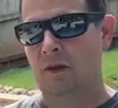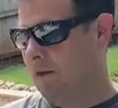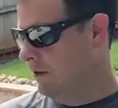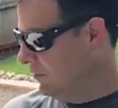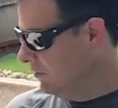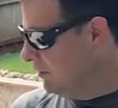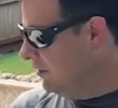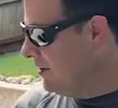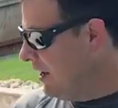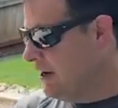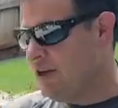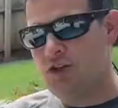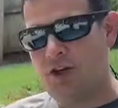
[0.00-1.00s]
This is the
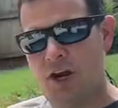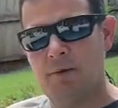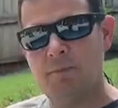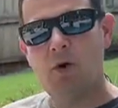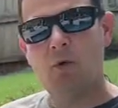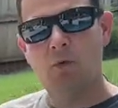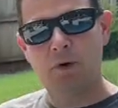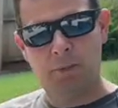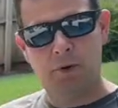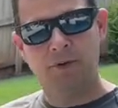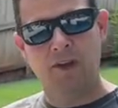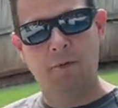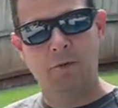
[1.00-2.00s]
Tenjam
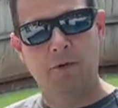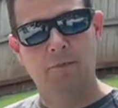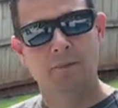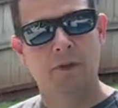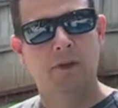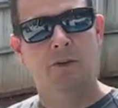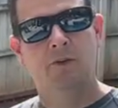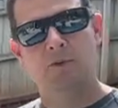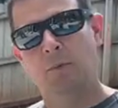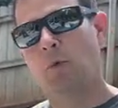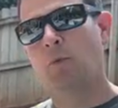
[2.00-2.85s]
Ripple Table from a